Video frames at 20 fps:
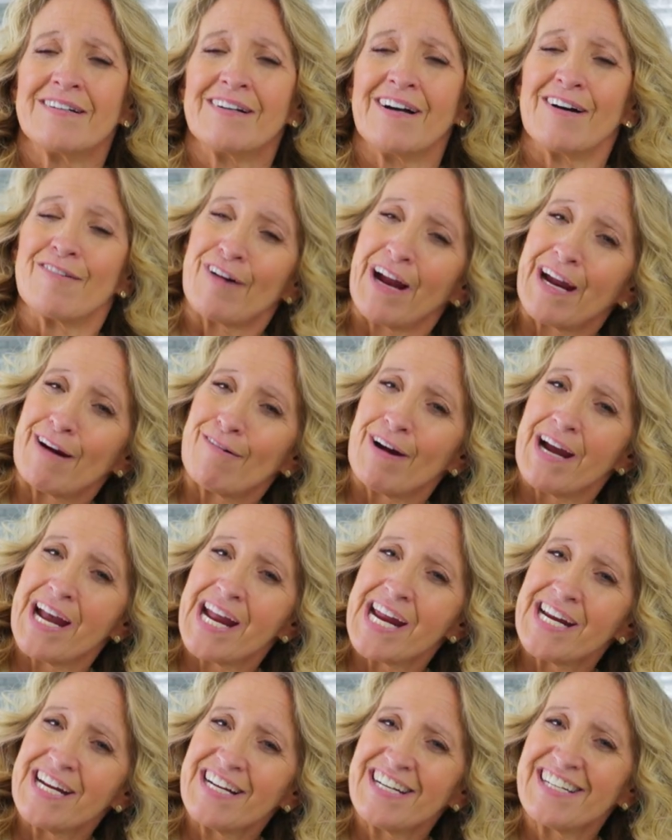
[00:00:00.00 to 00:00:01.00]
a right
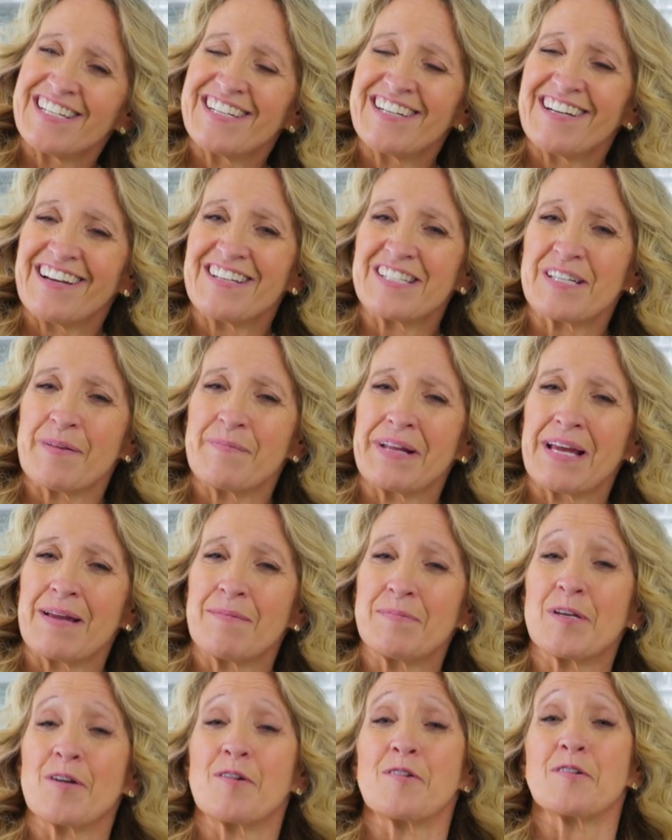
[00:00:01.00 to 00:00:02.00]
way, and
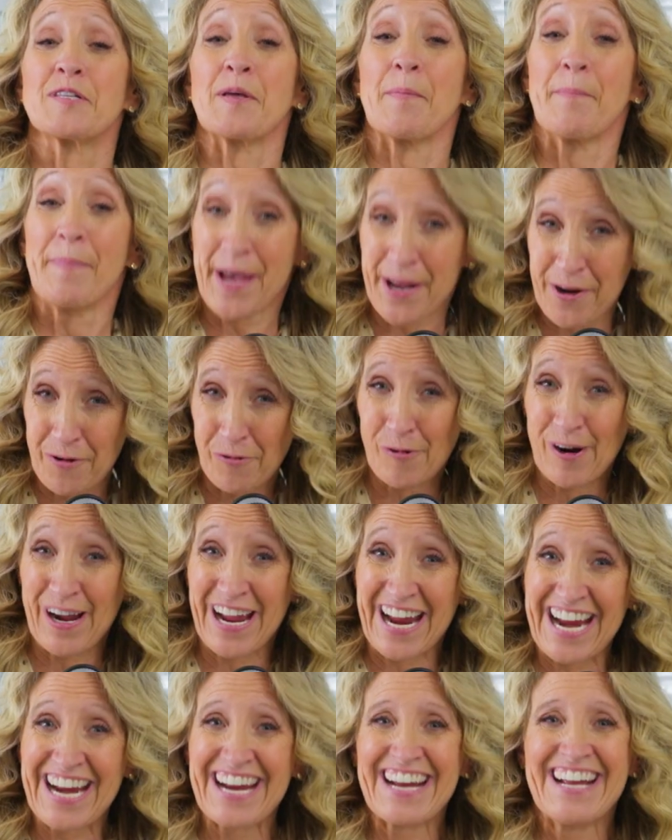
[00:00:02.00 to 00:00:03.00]
sometimes there's a better
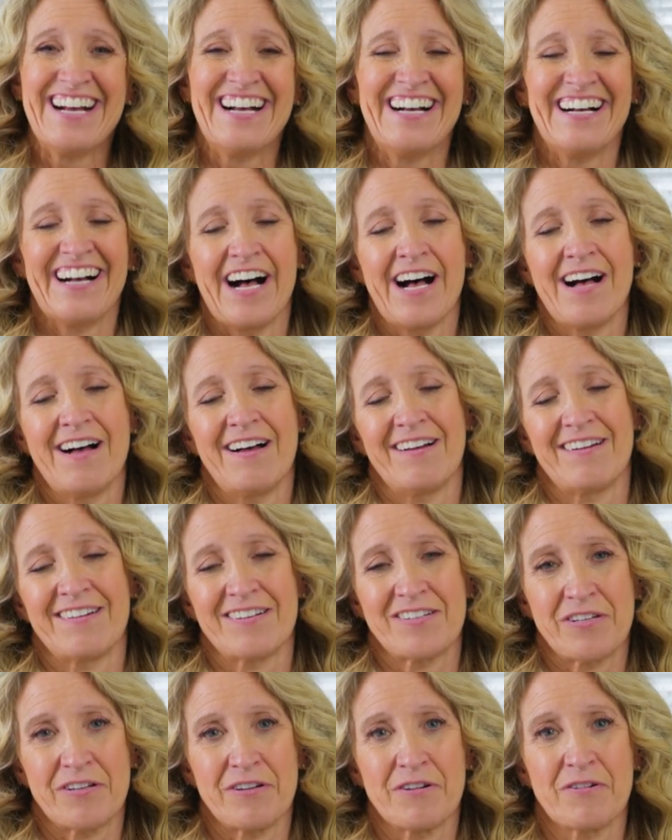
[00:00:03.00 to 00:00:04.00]
way
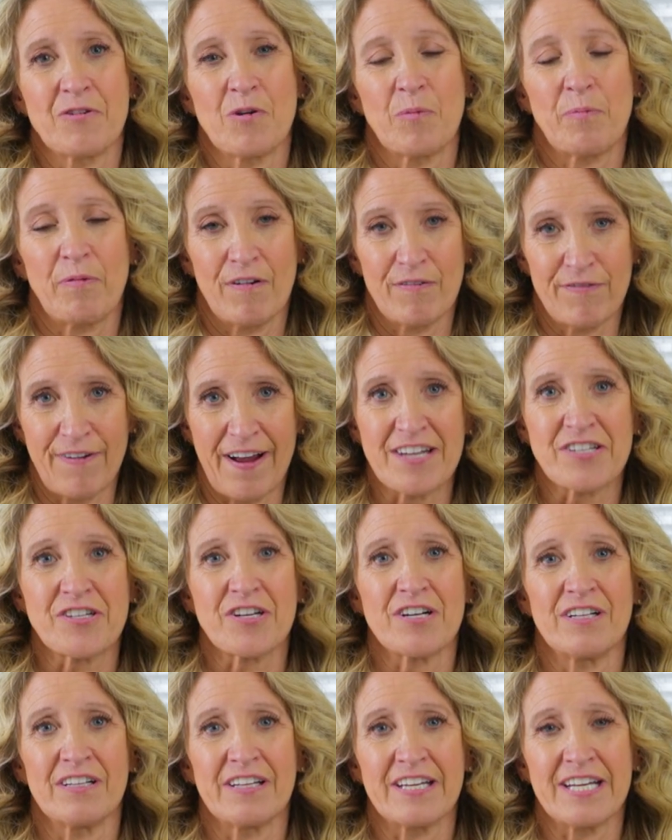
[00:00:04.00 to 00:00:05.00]
to
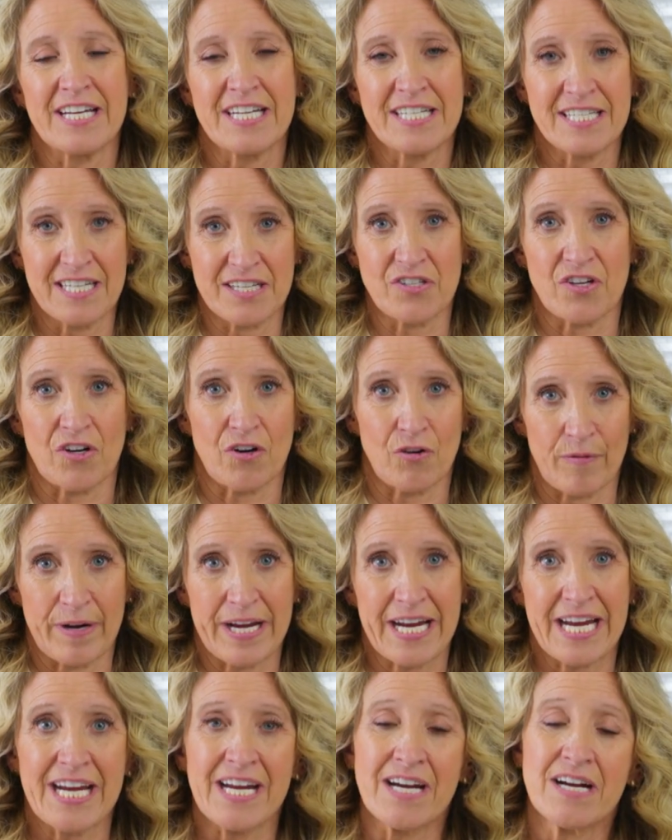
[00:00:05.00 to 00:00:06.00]
professionally
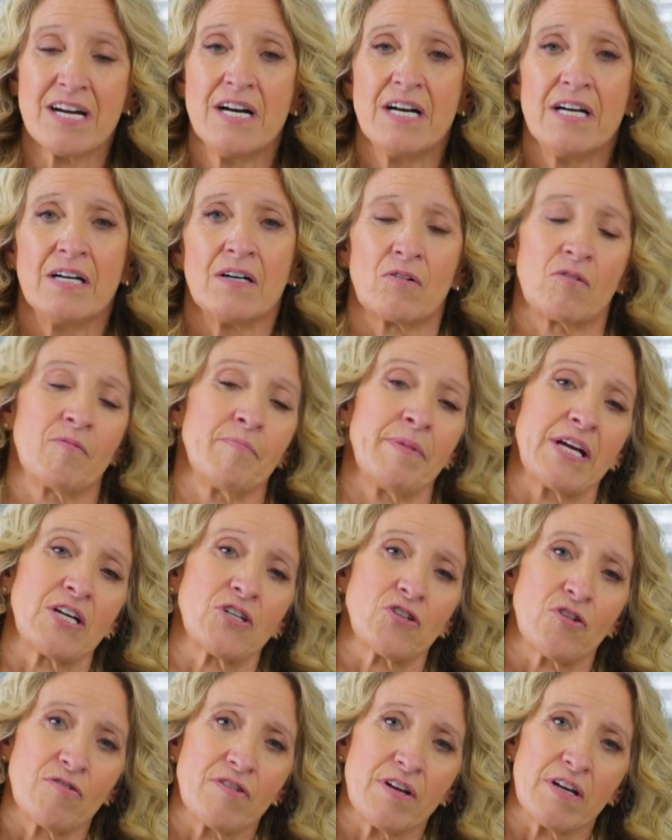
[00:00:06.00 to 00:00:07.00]
disagree or make
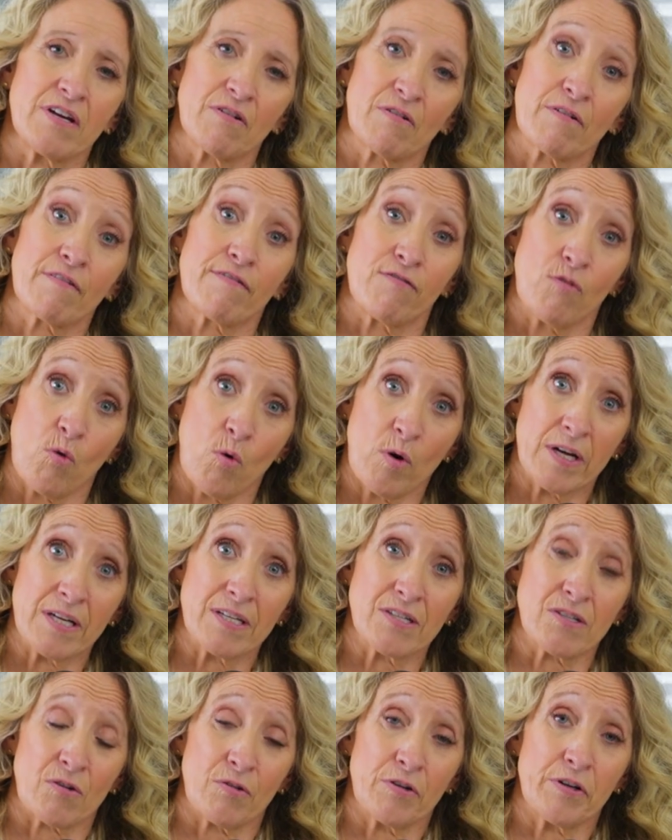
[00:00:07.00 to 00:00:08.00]
sure that your
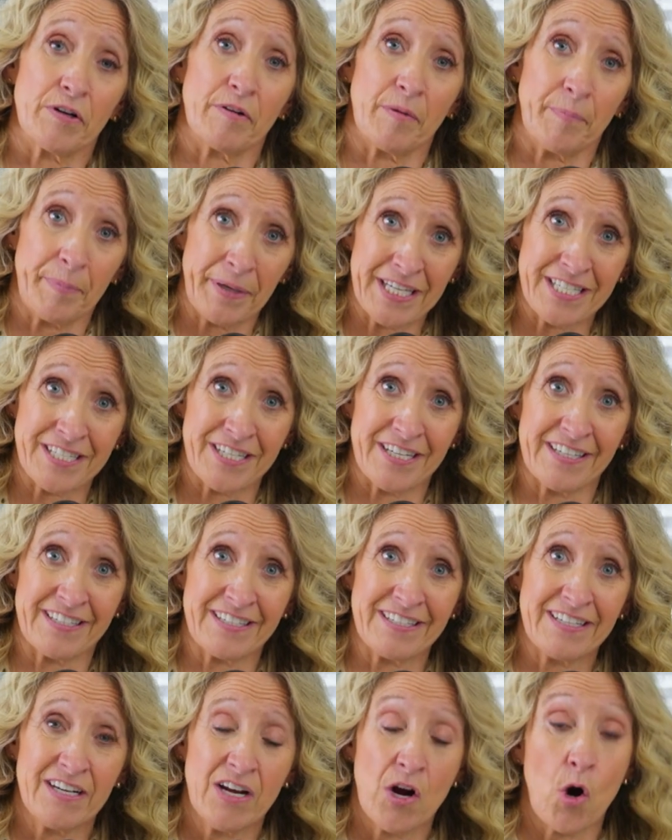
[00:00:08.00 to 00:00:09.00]
voice or your
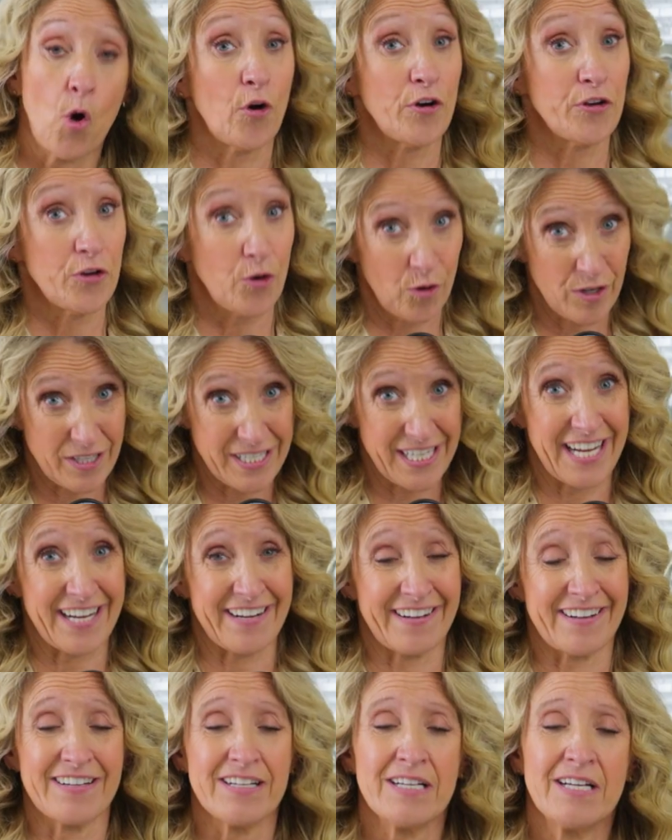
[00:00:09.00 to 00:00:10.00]
opinion or your
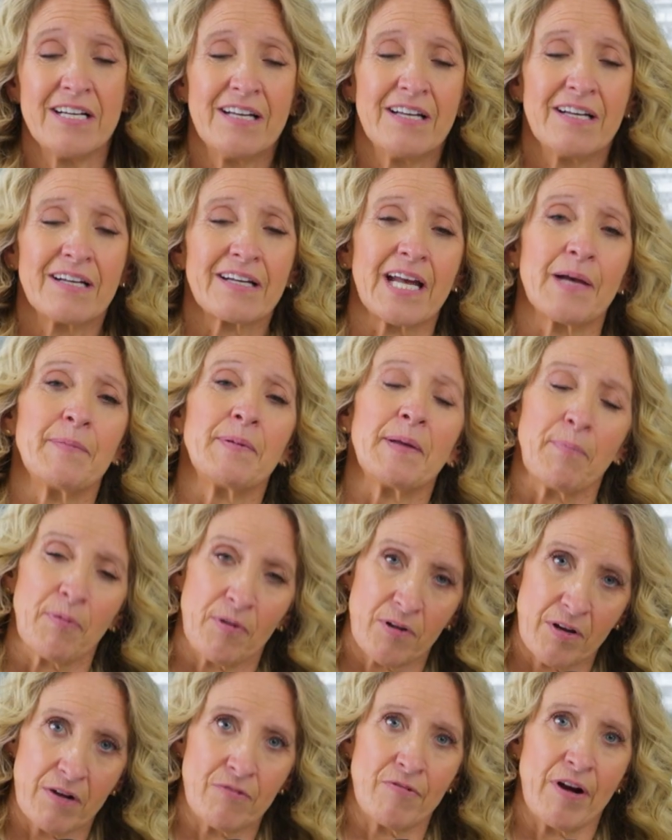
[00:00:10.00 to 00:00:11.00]
data can be
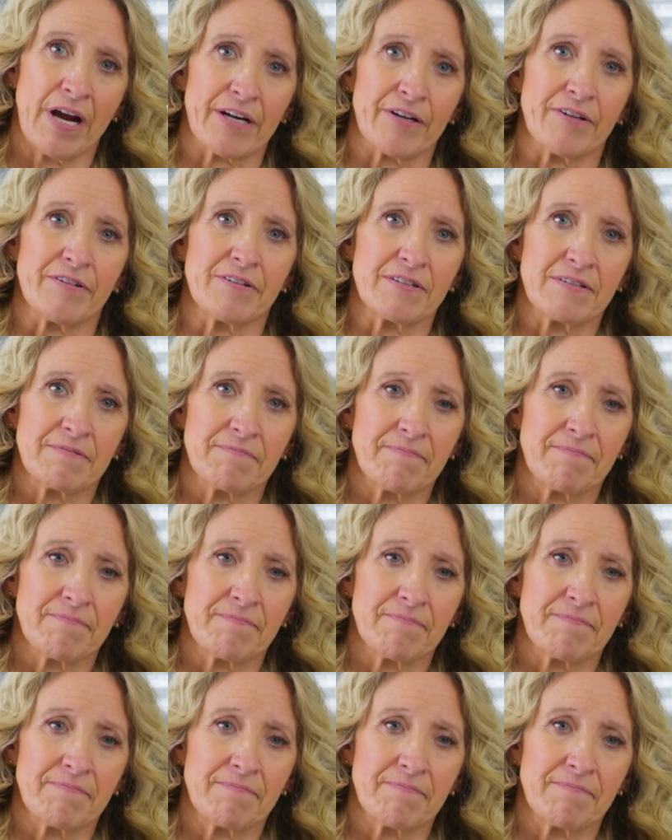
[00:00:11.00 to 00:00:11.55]
put on record.